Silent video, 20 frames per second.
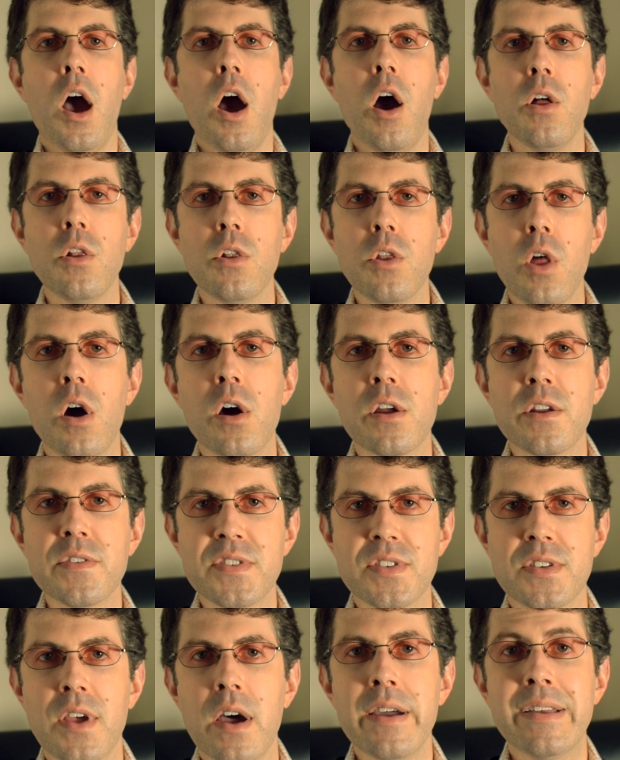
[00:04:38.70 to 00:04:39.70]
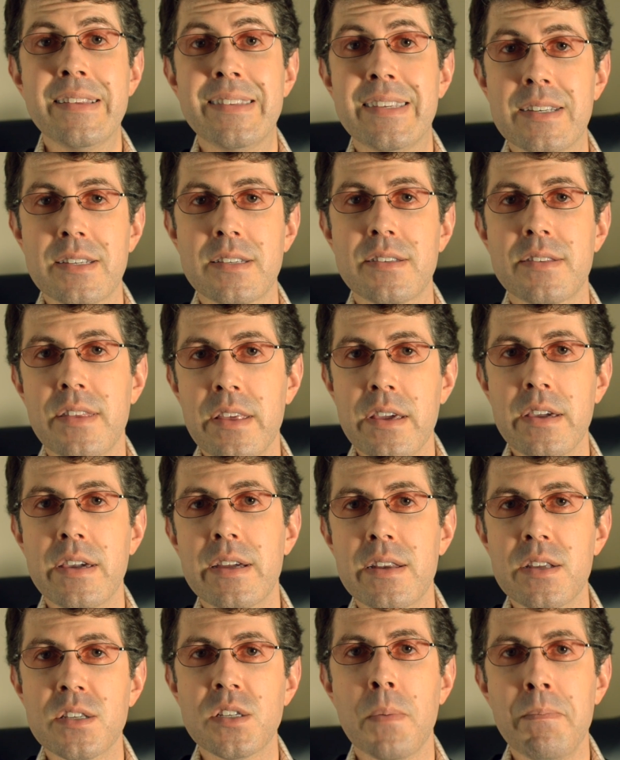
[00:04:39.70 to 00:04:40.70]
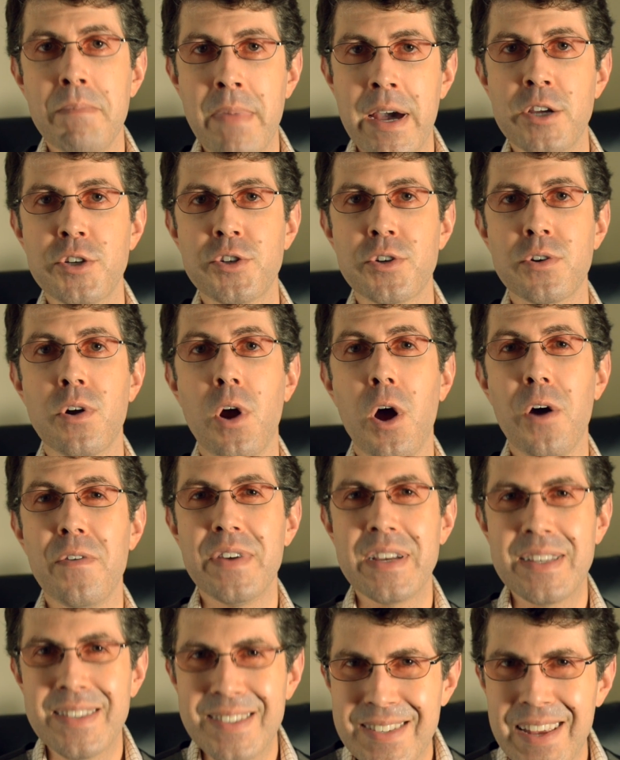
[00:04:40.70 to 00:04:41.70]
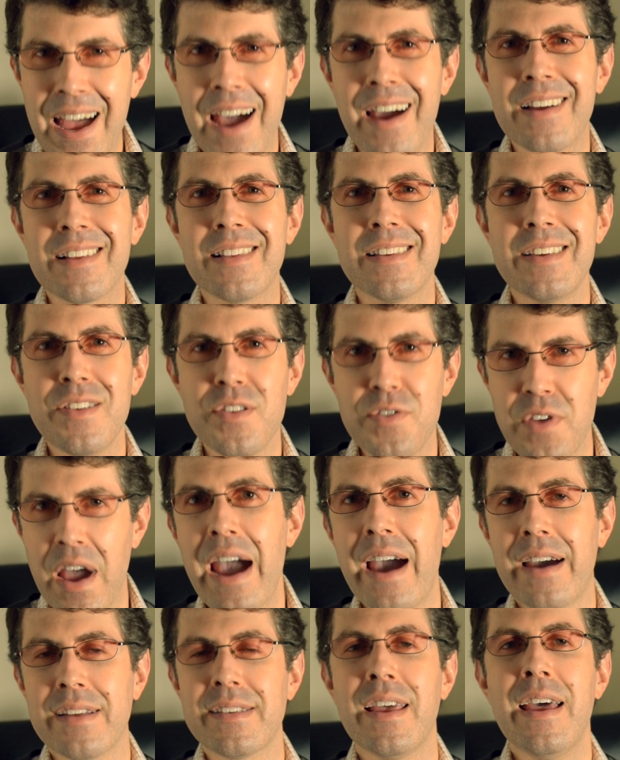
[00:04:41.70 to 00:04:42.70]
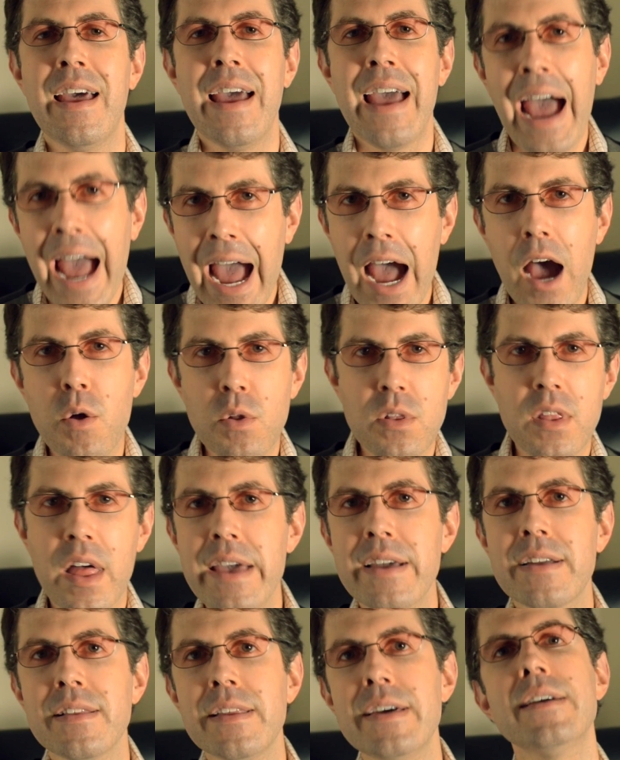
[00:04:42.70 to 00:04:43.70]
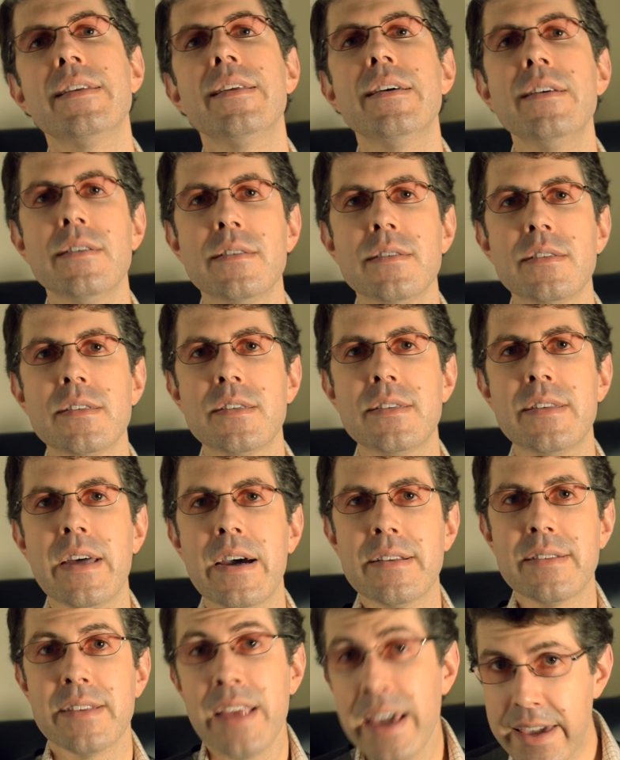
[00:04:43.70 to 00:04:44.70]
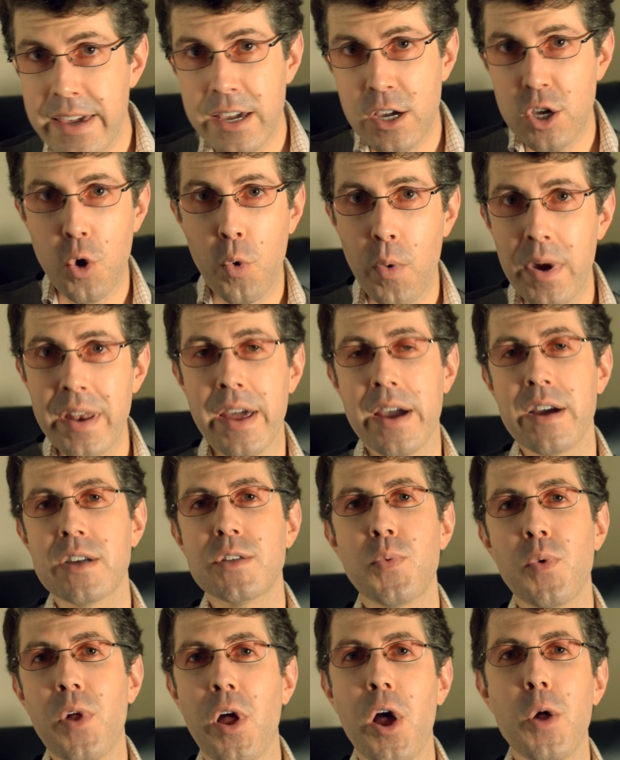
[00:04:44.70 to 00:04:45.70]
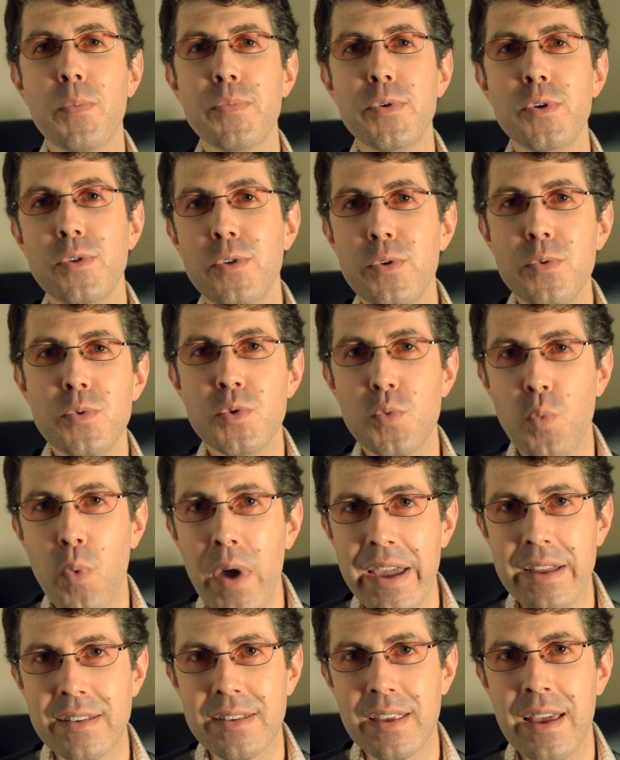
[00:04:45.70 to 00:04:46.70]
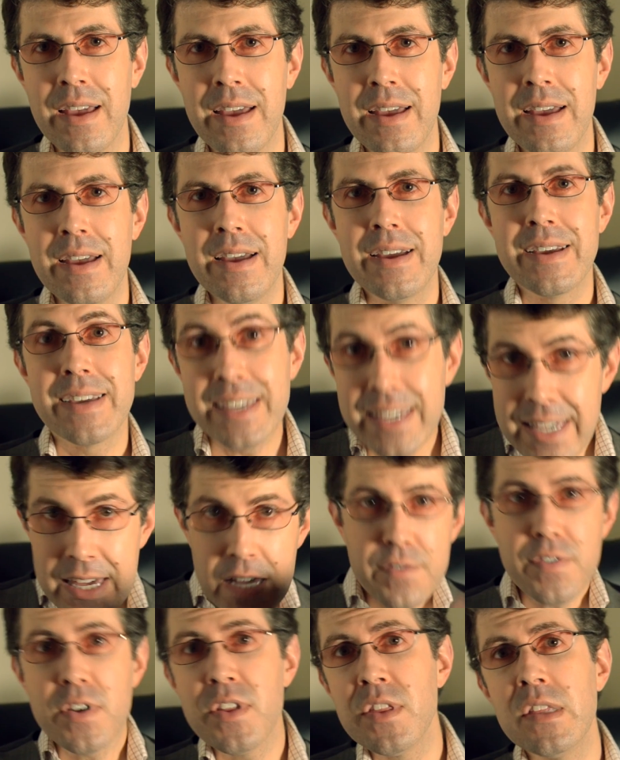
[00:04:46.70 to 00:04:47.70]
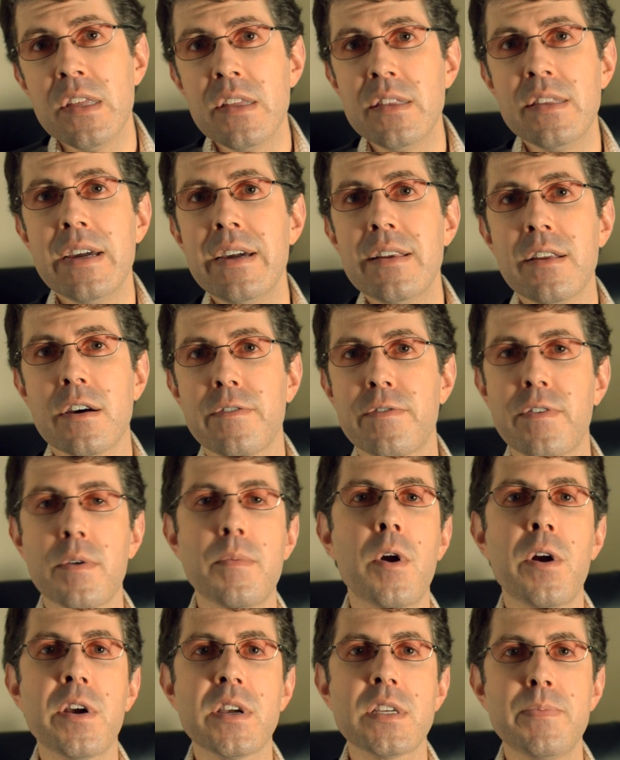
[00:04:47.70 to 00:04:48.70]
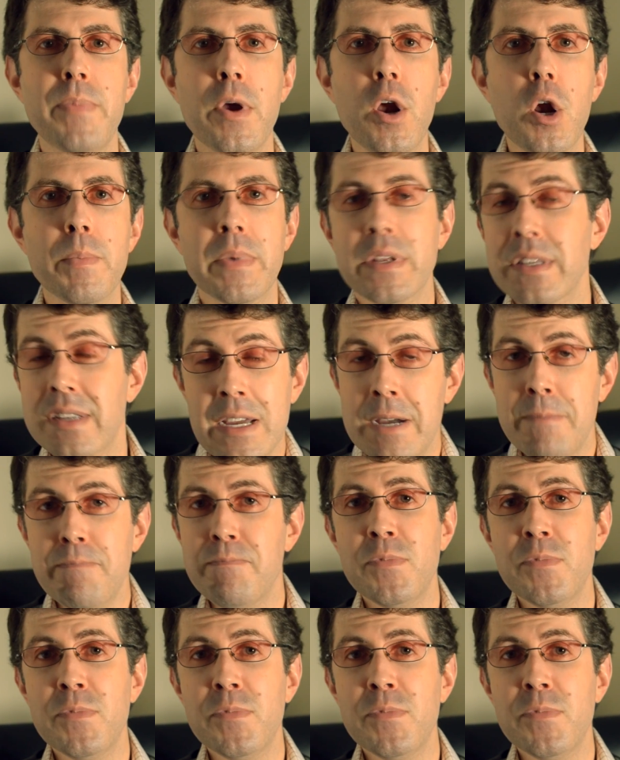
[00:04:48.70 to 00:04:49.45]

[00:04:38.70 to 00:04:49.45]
A lot of scientists think it is a measure of exactly that, how likely it is that taking Gwynex will help you lose weight, given the data from our experiment?